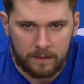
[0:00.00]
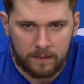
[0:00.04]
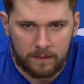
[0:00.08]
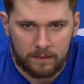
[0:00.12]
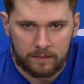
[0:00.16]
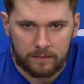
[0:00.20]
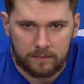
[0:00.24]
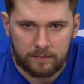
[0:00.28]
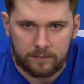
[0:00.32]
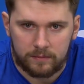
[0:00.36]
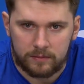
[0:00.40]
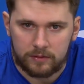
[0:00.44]

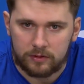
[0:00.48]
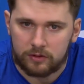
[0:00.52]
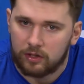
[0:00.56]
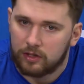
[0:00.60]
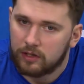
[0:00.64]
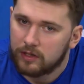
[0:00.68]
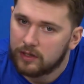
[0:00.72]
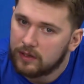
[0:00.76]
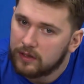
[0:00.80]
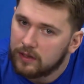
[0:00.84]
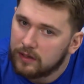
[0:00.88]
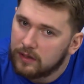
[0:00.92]

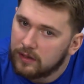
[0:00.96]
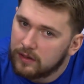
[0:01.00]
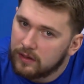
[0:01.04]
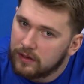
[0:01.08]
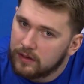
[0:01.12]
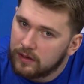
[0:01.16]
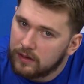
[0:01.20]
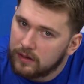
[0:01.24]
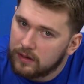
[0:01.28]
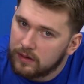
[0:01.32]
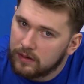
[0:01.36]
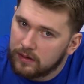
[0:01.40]
Sorry?
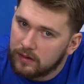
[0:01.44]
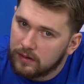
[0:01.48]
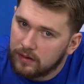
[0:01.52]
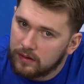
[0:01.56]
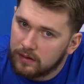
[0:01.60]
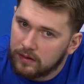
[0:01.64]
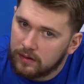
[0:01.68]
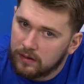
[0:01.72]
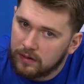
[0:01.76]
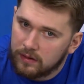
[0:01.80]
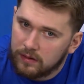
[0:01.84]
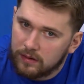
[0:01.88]
the way that the
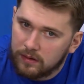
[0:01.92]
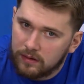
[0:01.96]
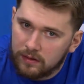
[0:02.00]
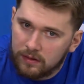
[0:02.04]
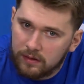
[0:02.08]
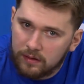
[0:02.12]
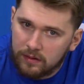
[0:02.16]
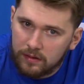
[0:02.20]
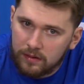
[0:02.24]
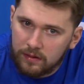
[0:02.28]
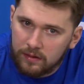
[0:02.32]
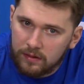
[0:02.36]
playoffs
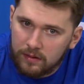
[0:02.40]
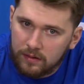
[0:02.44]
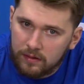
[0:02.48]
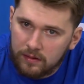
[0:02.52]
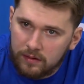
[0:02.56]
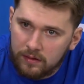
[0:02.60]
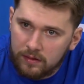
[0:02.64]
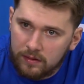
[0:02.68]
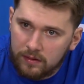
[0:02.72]
ended last year,